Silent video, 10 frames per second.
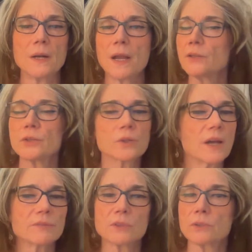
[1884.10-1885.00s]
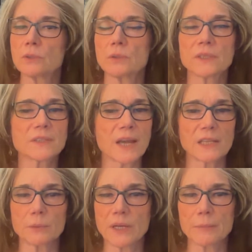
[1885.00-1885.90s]
you don't have to do exactly
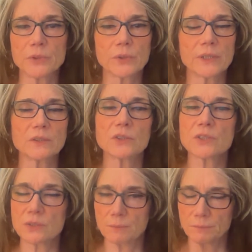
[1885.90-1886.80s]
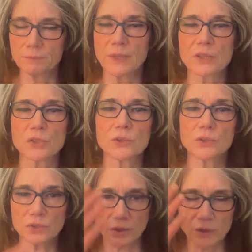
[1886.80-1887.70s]
what I'm doing. Just make sure you
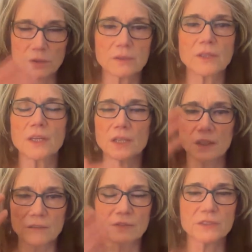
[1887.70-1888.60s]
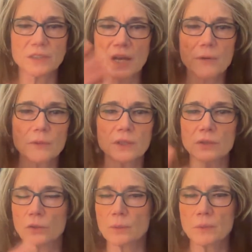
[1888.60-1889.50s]
start thinking of a siren
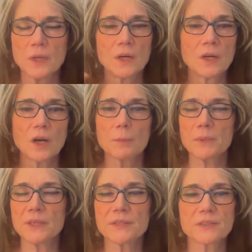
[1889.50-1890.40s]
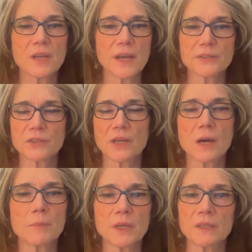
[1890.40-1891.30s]
or bee's nest
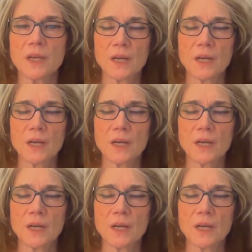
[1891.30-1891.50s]
humming.